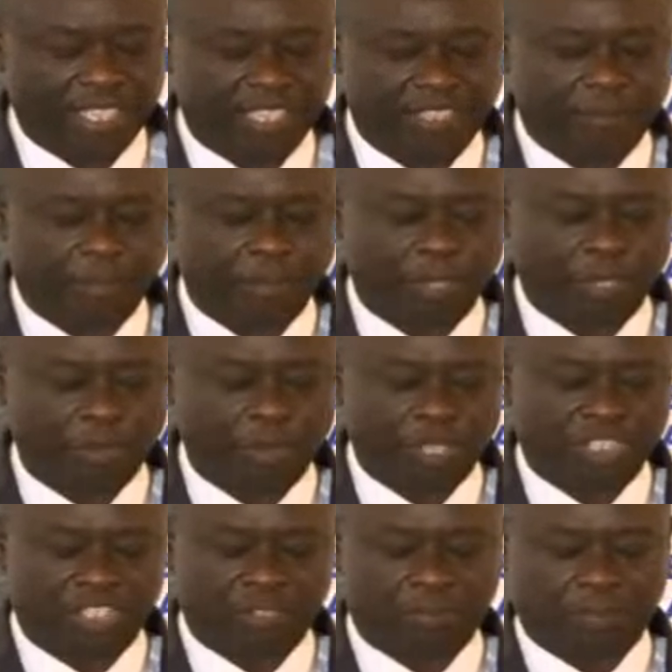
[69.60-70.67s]
and
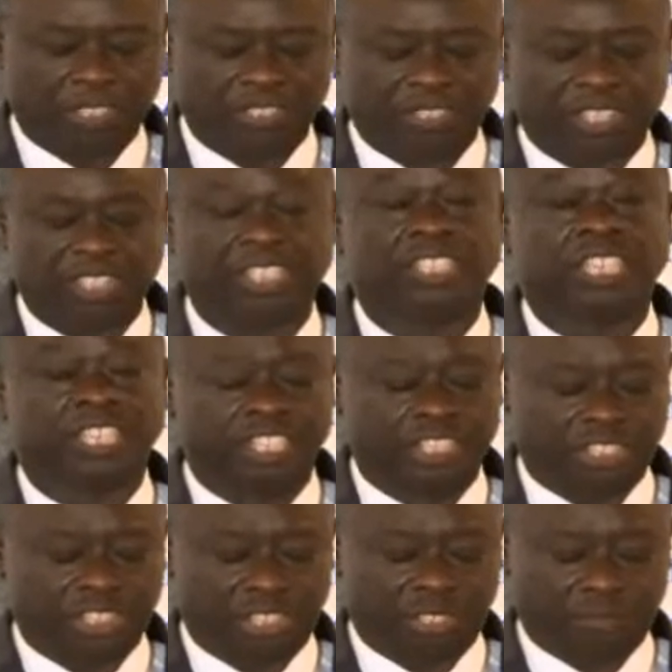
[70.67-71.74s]
Entrepreneurship Accelerator
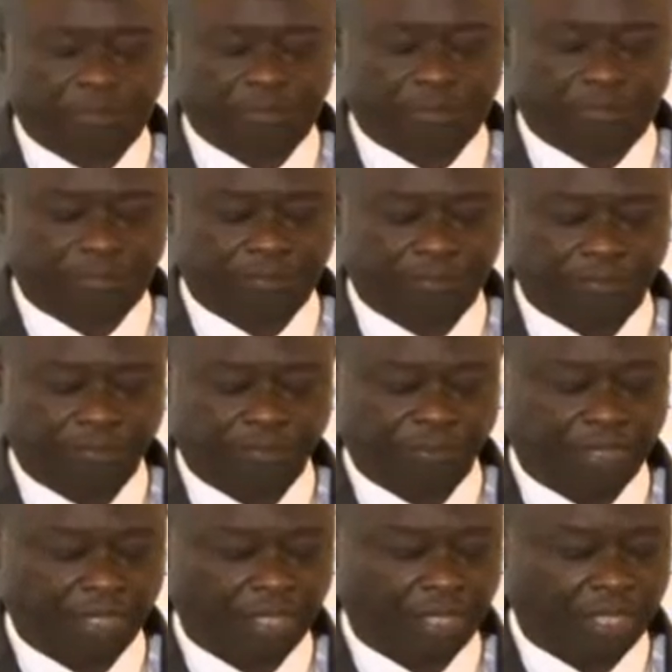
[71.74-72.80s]
Initiative,
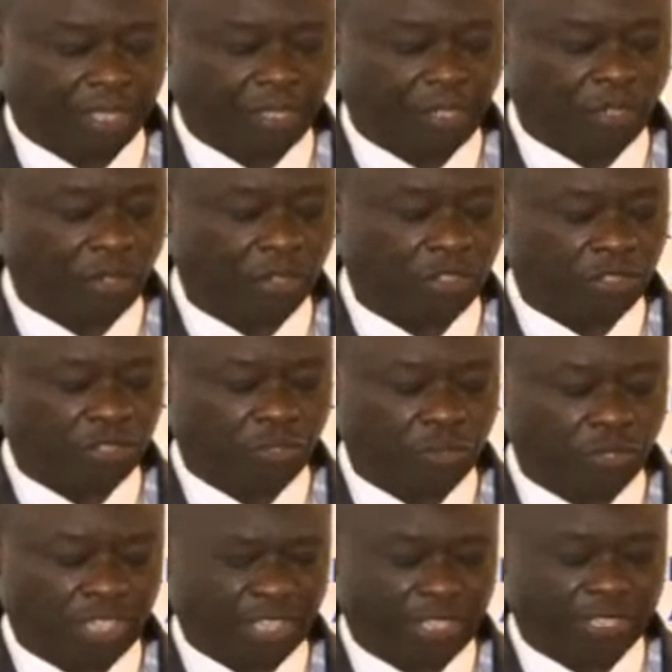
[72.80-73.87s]
launched
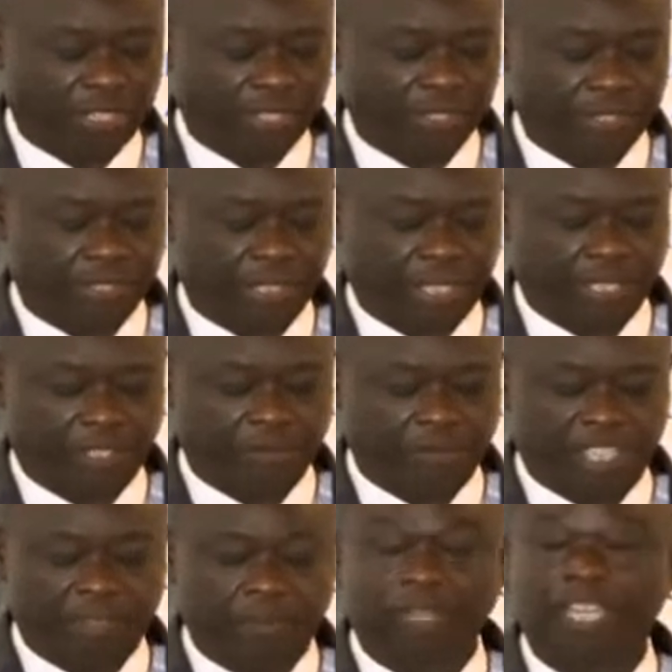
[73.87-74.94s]
today. I
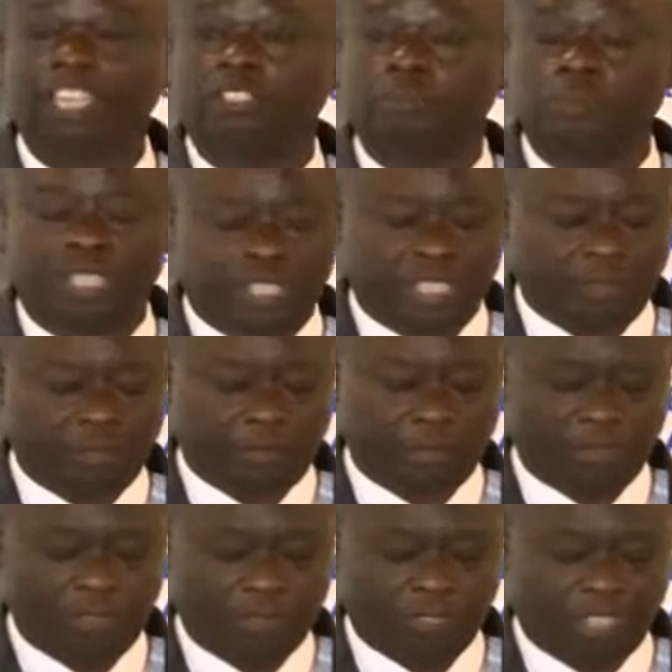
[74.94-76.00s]
commend the management and
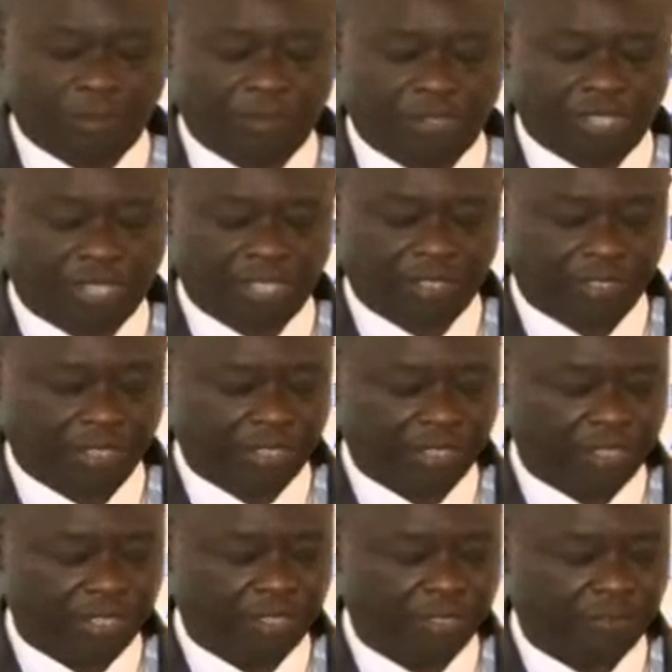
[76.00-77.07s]
board of KEPSA
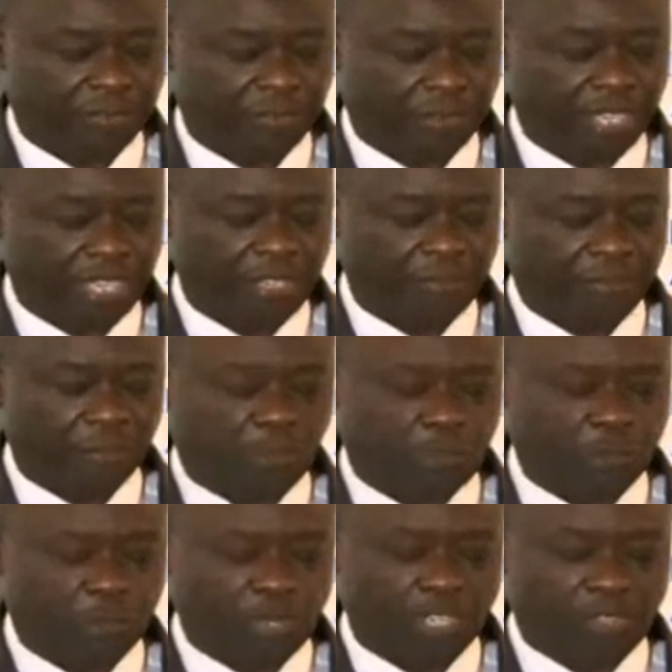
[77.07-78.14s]
for their
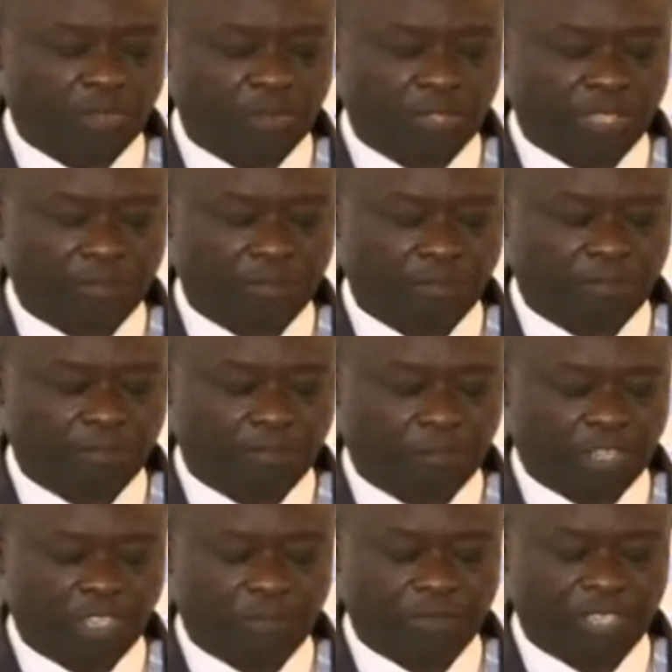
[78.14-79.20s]
effort towards youth
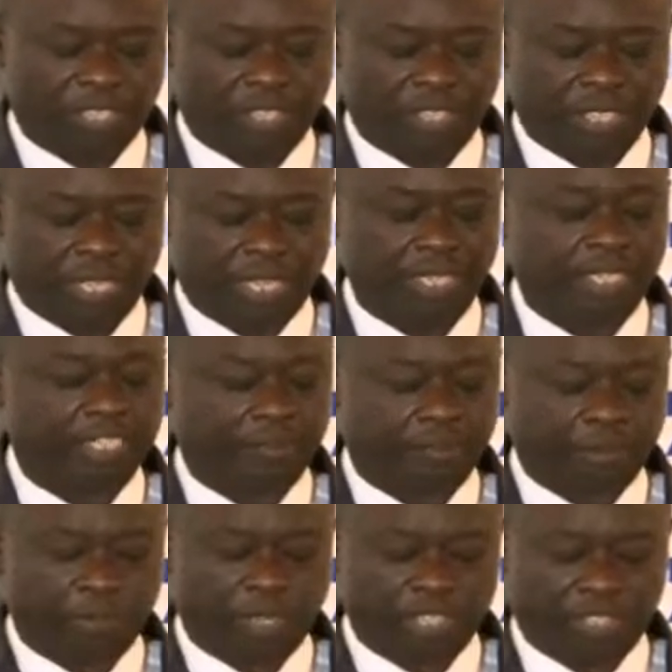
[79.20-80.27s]
employment and
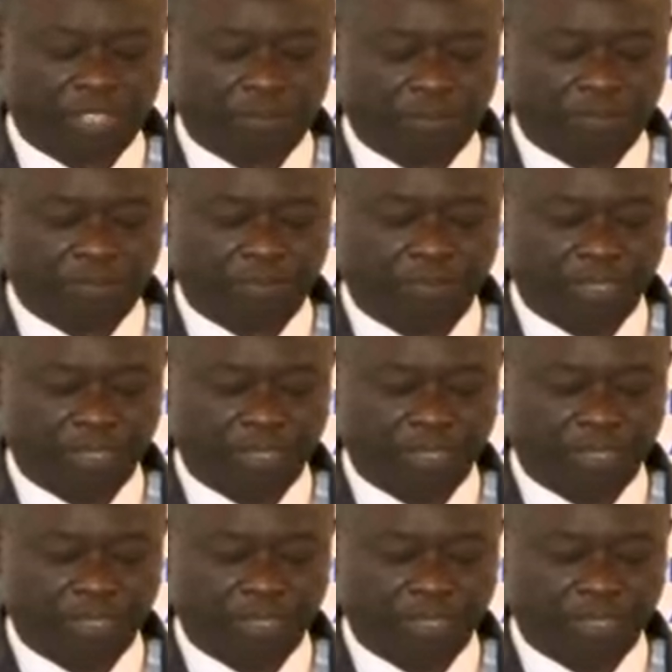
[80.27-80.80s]
entrepreneurship